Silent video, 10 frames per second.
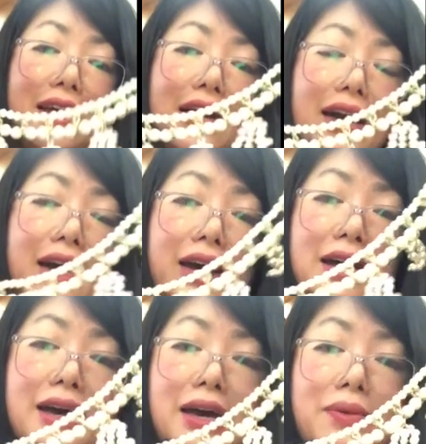
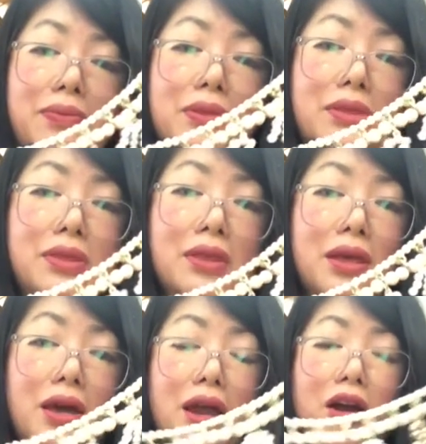Um,
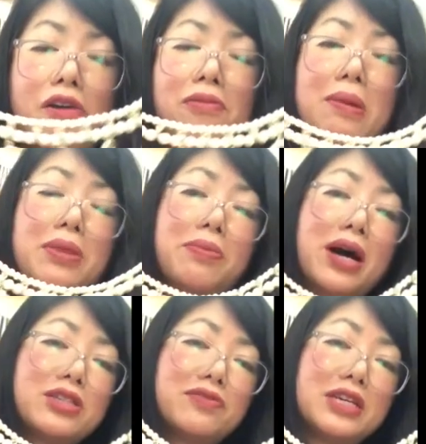I can't remember the
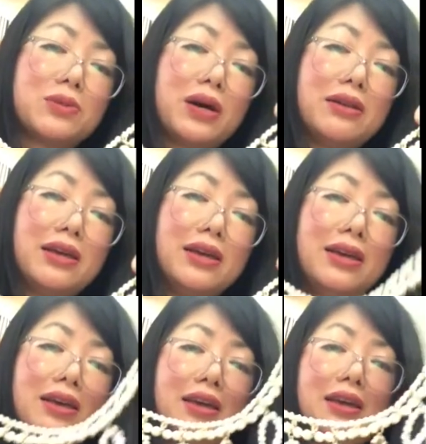price of this one,
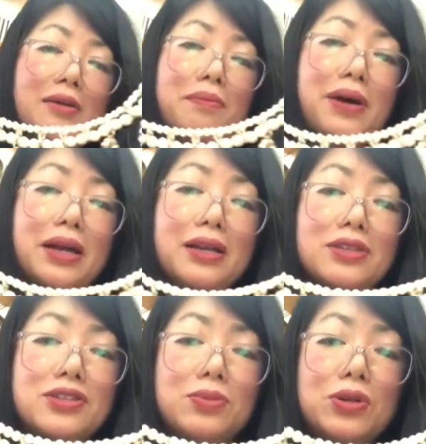but I
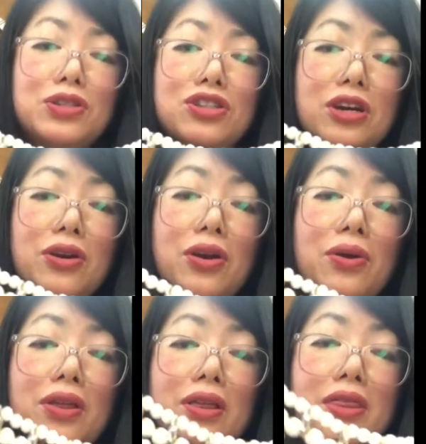just want to show you
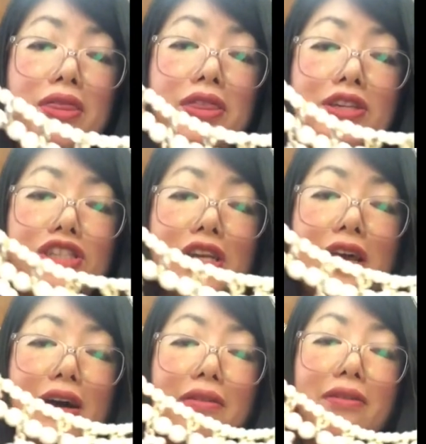the
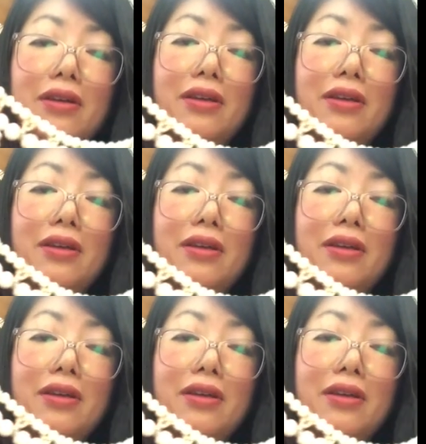Chanel